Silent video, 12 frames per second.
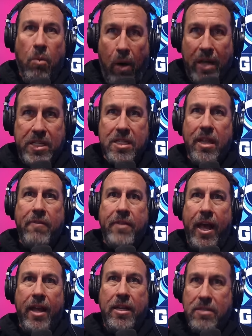Watch his
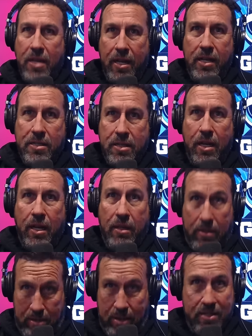left hand. He's going to, he's going
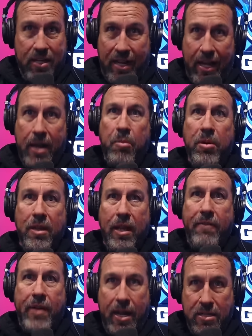to, he's going to hit him with
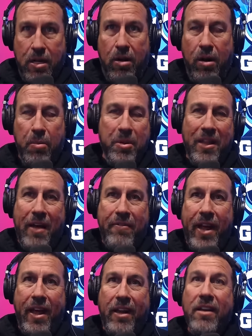the left hand. He's going to hurt him with the
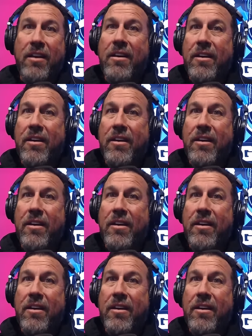left hand.